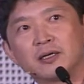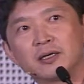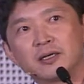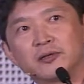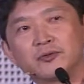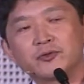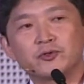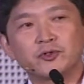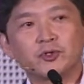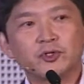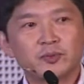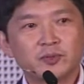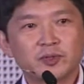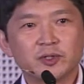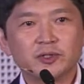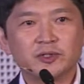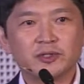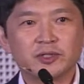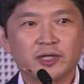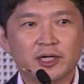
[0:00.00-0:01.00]

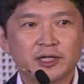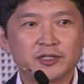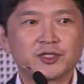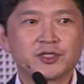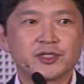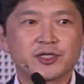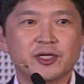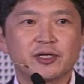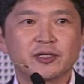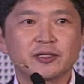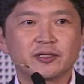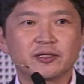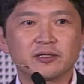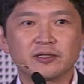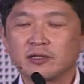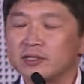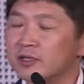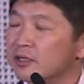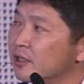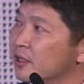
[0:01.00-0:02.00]
deliver the antigen
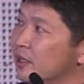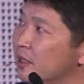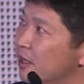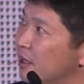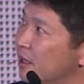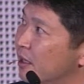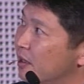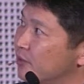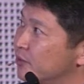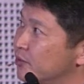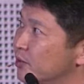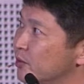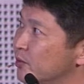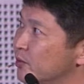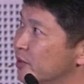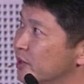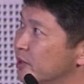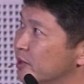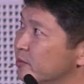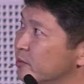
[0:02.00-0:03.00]
from
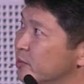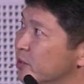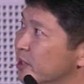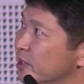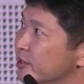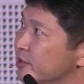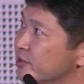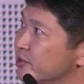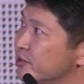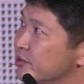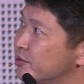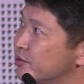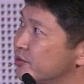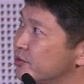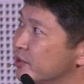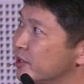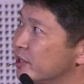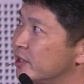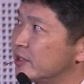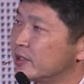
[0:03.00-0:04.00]
the blood to
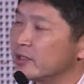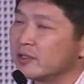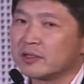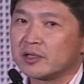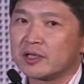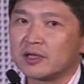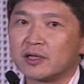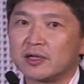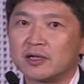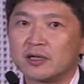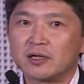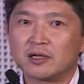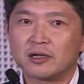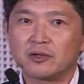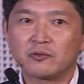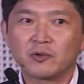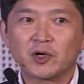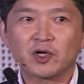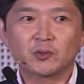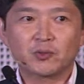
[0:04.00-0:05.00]
the
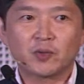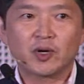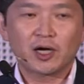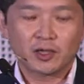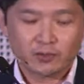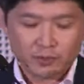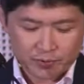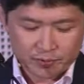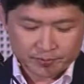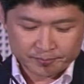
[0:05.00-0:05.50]
white pulp.